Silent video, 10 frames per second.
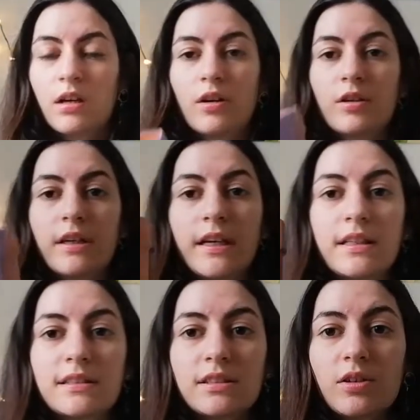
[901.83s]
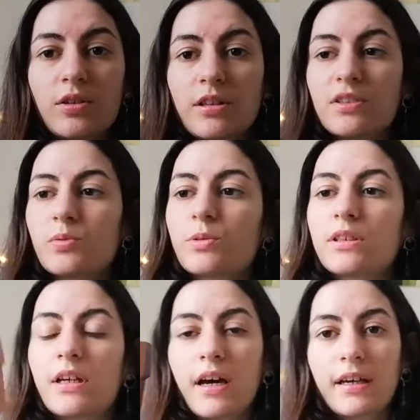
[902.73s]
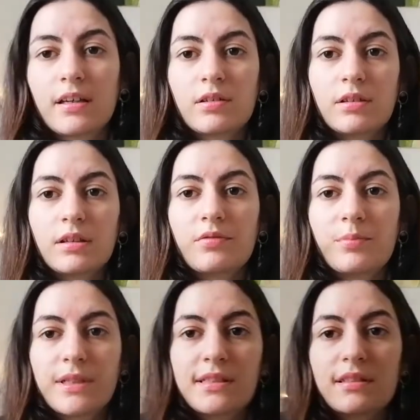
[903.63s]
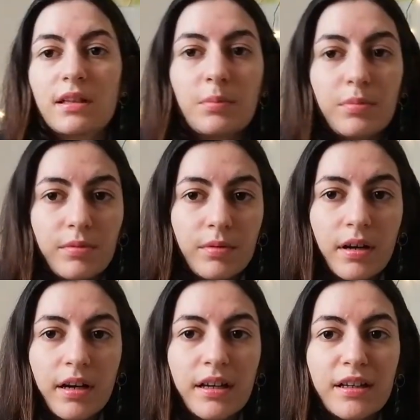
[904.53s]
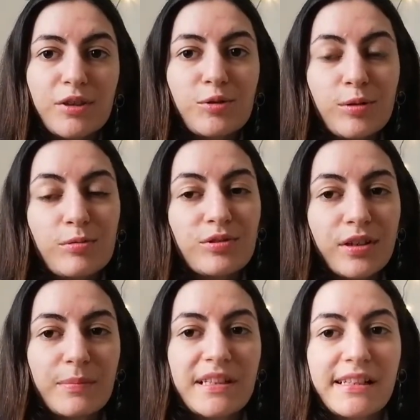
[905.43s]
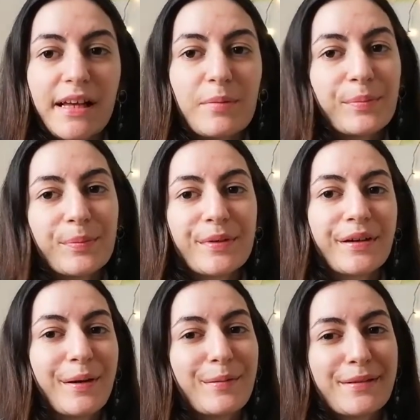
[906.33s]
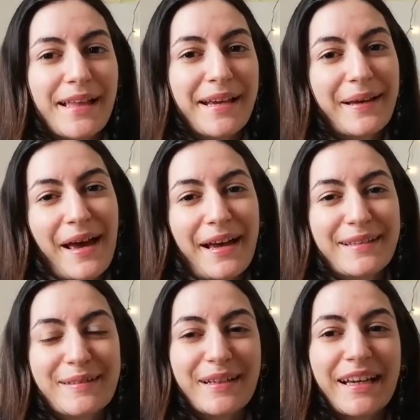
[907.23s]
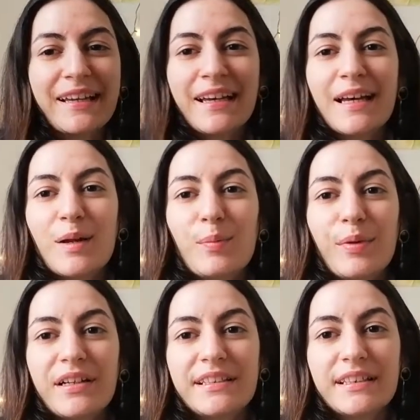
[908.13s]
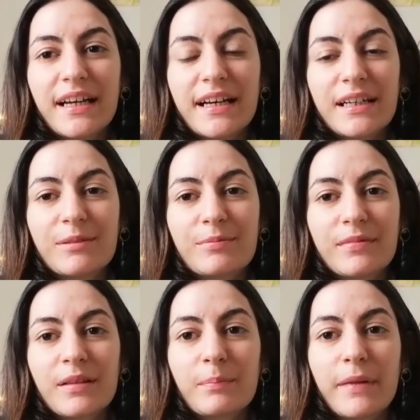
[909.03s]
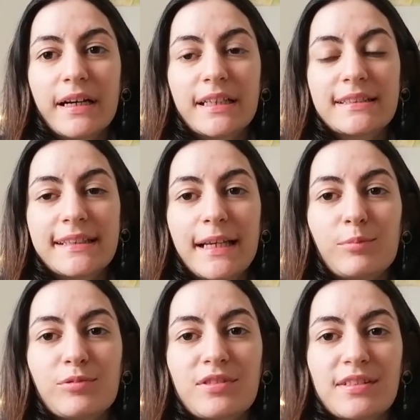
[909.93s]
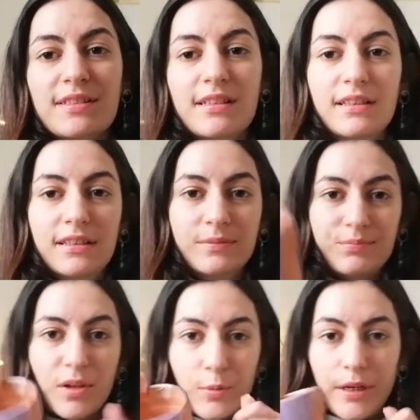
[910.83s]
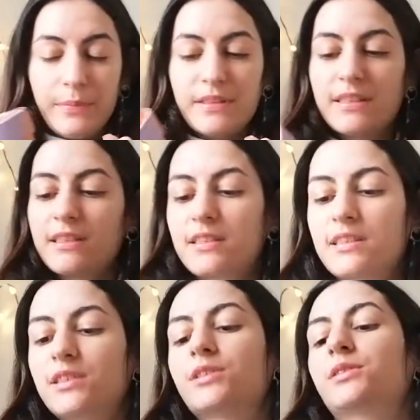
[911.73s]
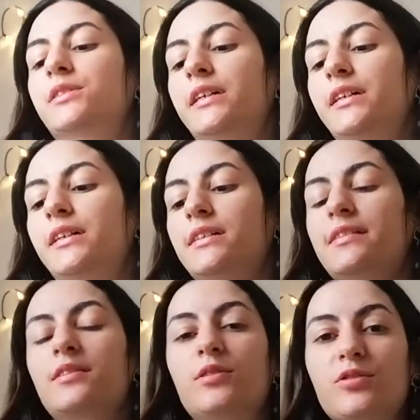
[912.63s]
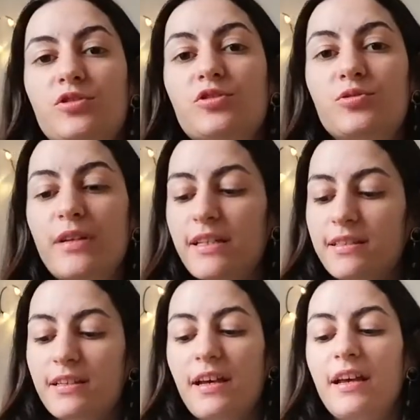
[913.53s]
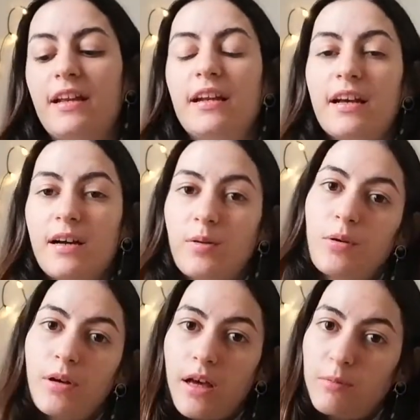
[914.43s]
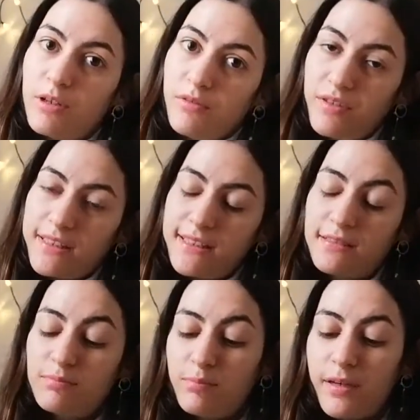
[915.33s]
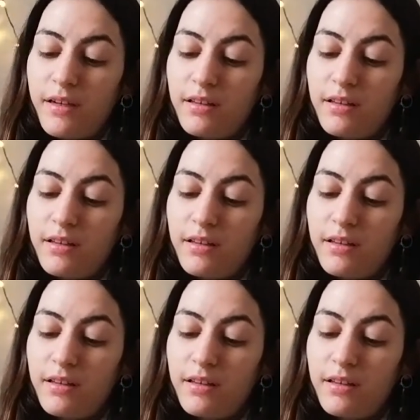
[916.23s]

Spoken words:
Okay, so this one I kind of messed it up. I knew I was gonna mess it up, but it's okay. But my tape was ripped, so it's not straight, and I'm gonna fix it, but